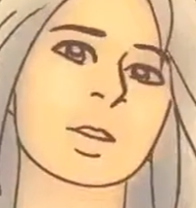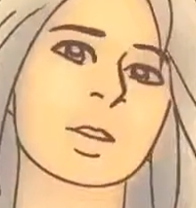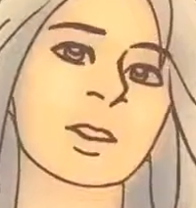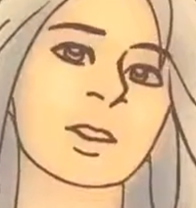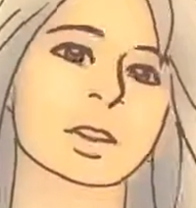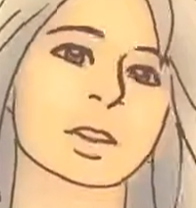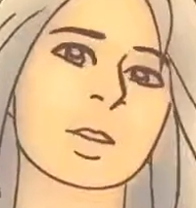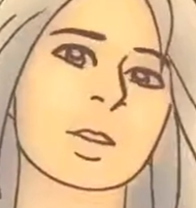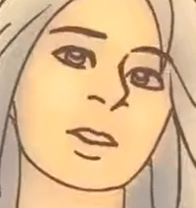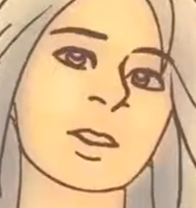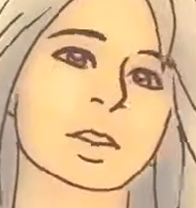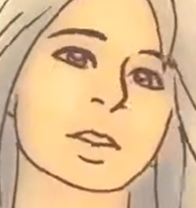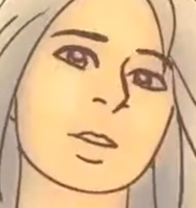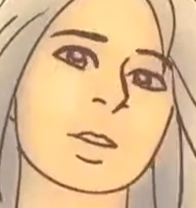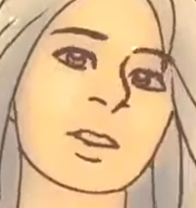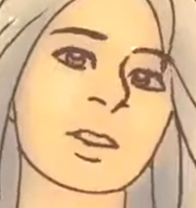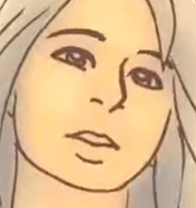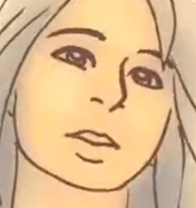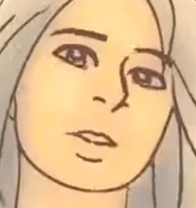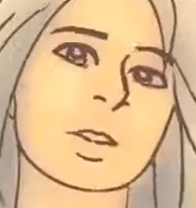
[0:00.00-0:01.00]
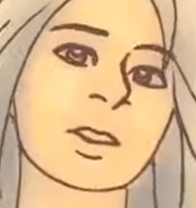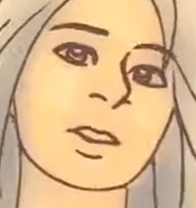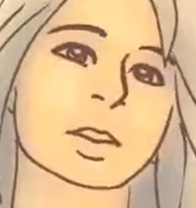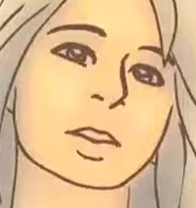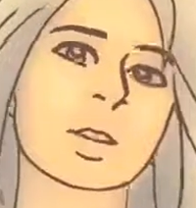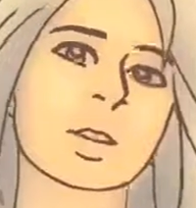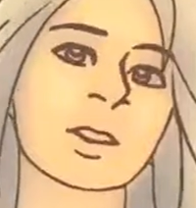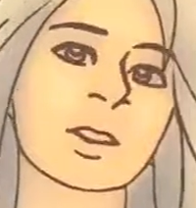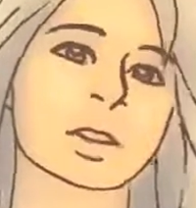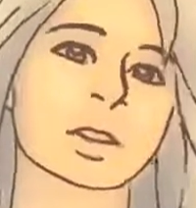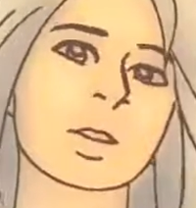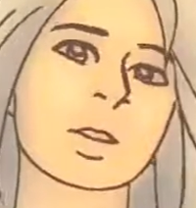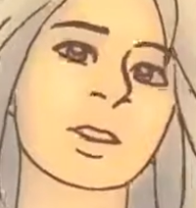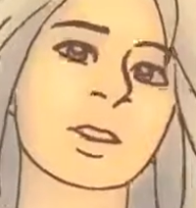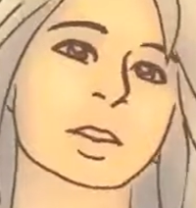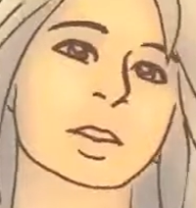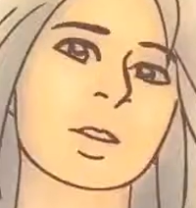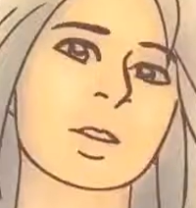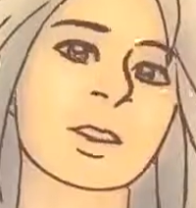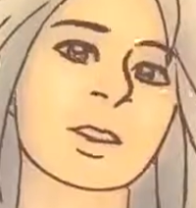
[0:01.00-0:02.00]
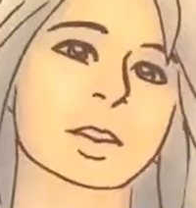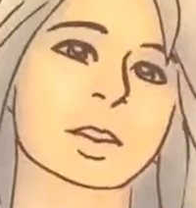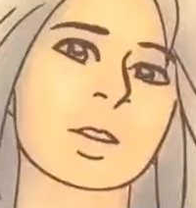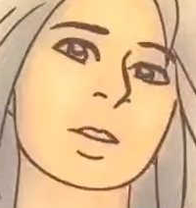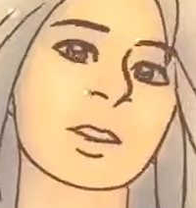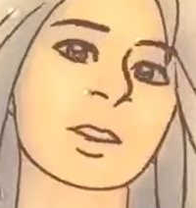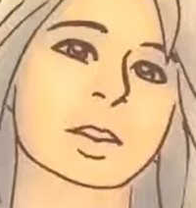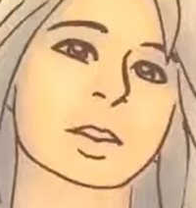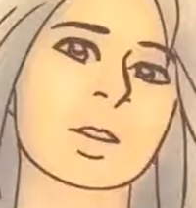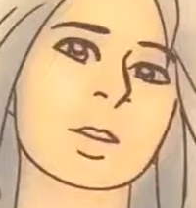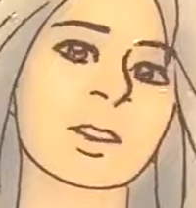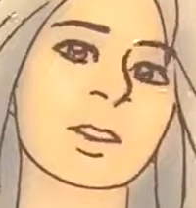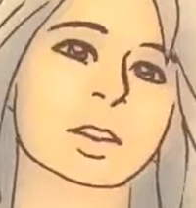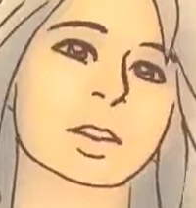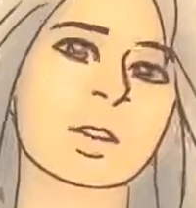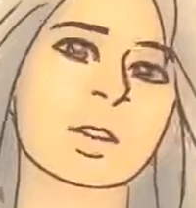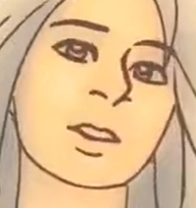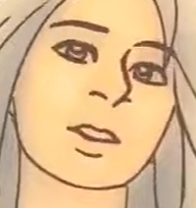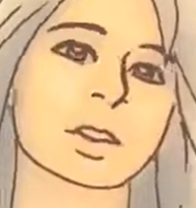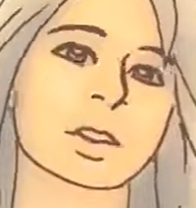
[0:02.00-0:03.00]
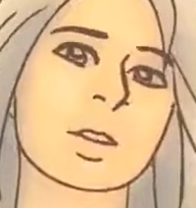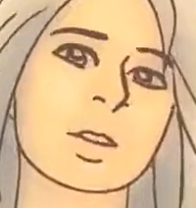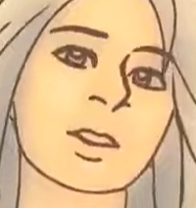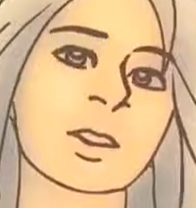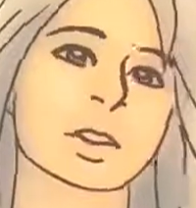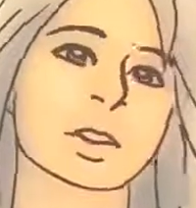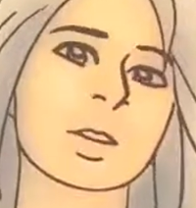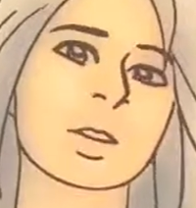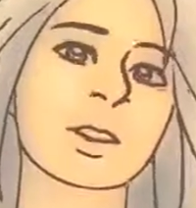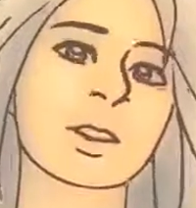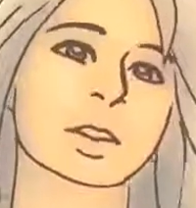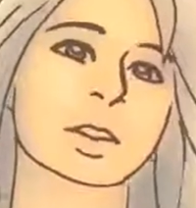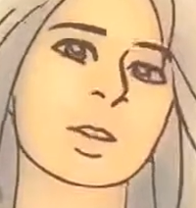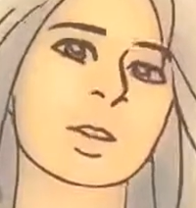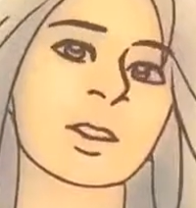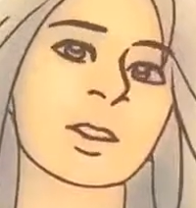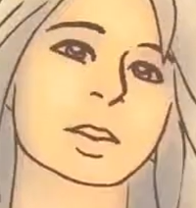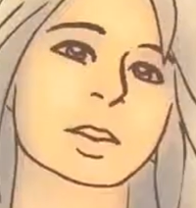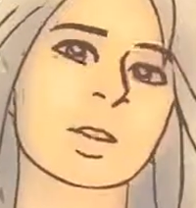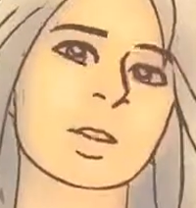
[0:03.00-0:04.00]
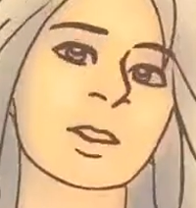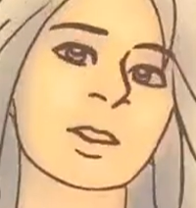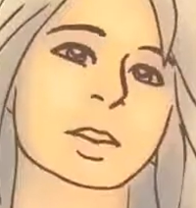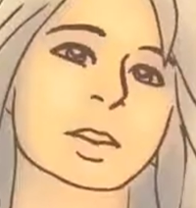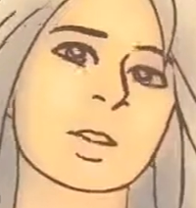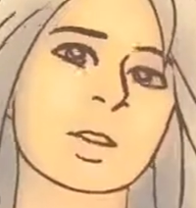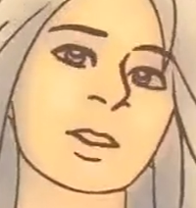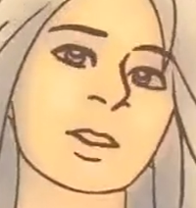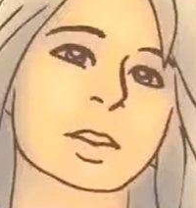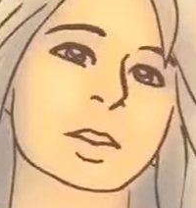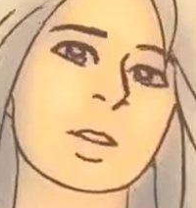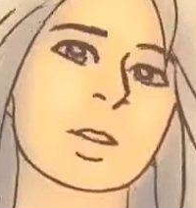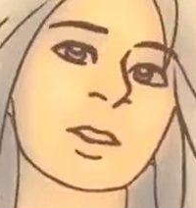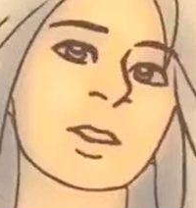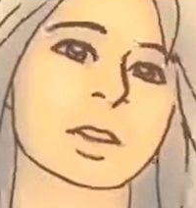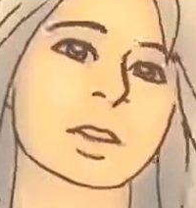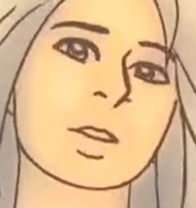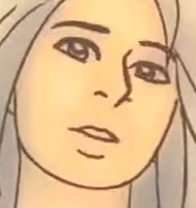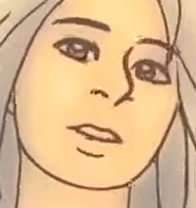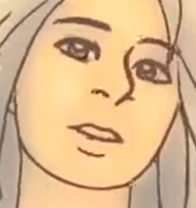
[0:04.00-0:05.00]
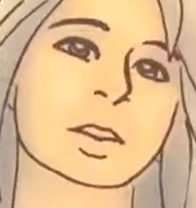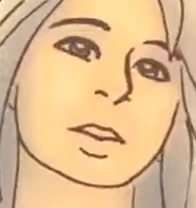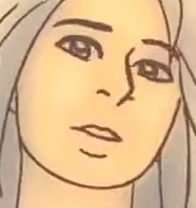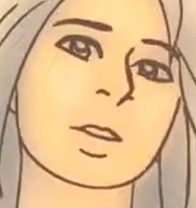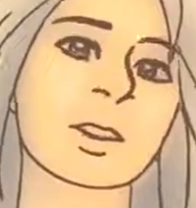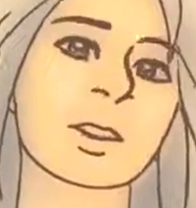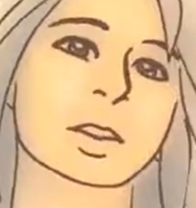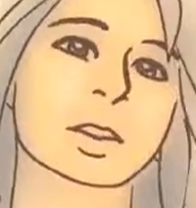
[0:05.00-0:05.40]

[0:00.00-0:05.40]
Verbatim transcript: Maybe this is fancy way just saying, have some milk. Just like a drop, uh, just a drop of coffee in my milk,